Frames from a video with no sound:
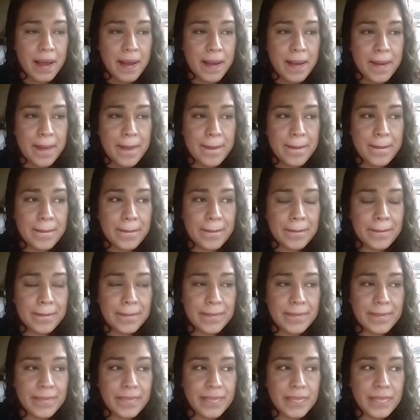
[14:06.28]
Um,
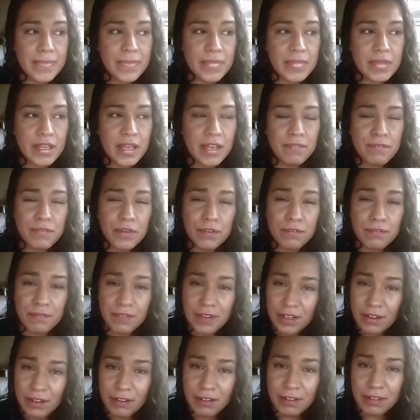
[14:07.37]
if you
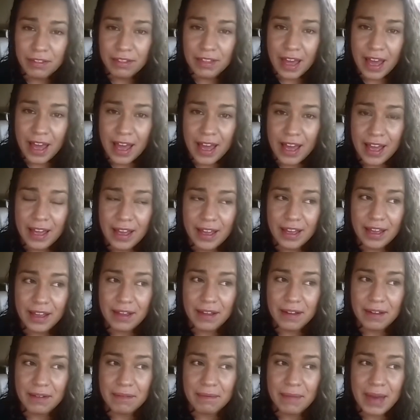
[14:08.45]
feel that
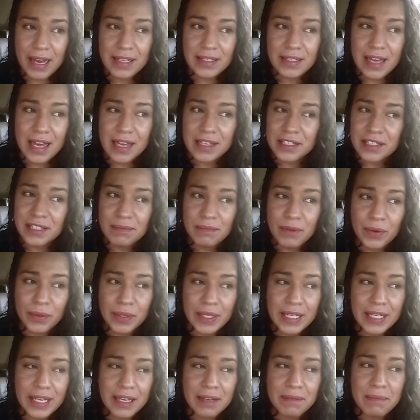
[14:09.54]
my
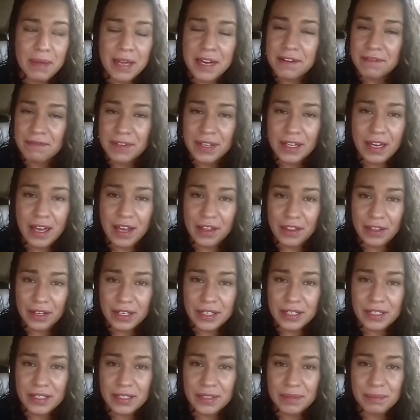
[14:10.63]
testimony can benefit
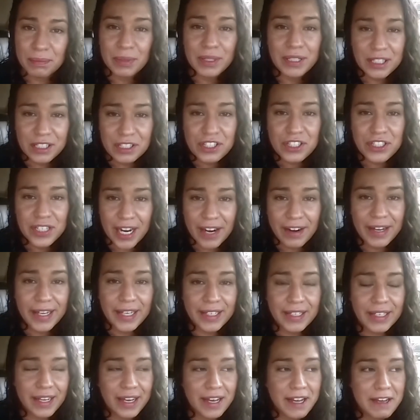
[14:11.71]
others, please share
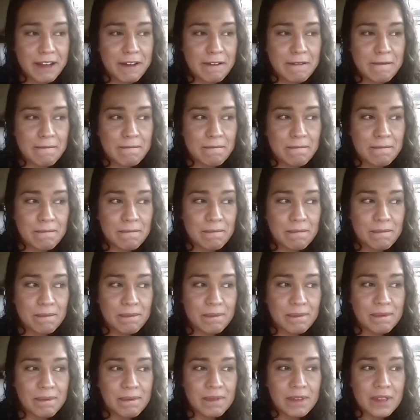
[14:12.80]
it. Um,
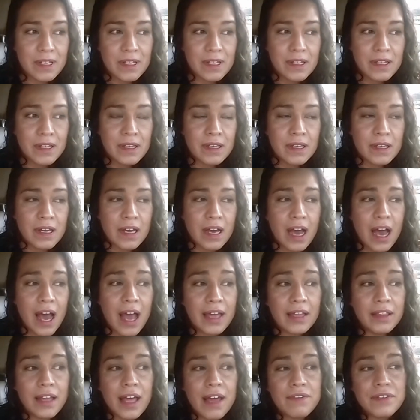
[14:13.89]

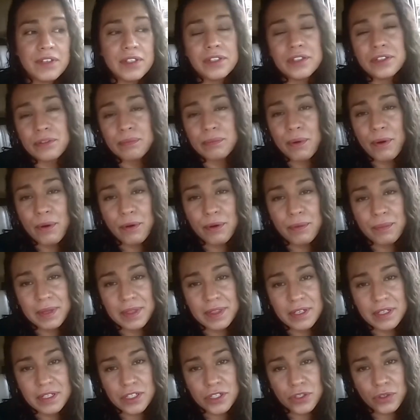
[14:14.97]
I left a little poem
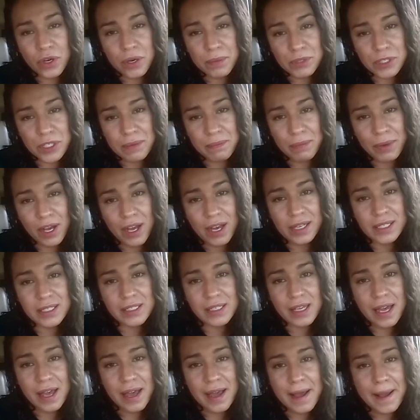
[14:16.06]
in the description
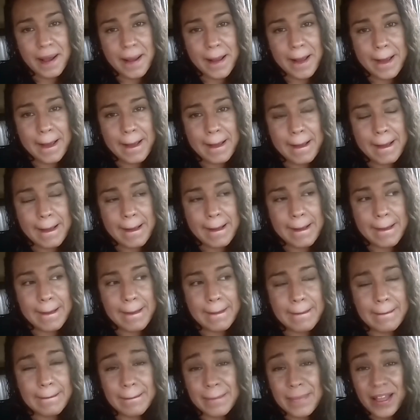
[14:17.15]
box.
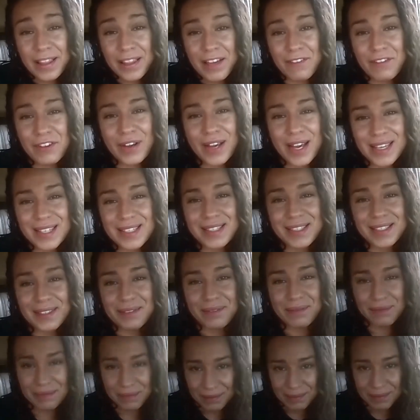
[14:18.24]
Um, I love you guys.
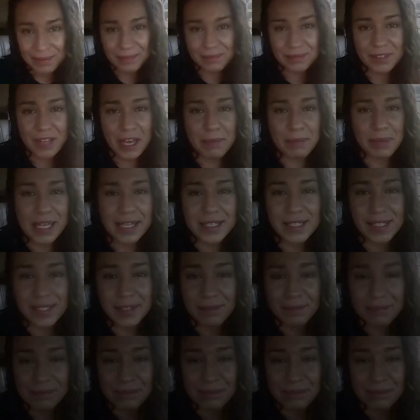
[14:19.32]
God bless.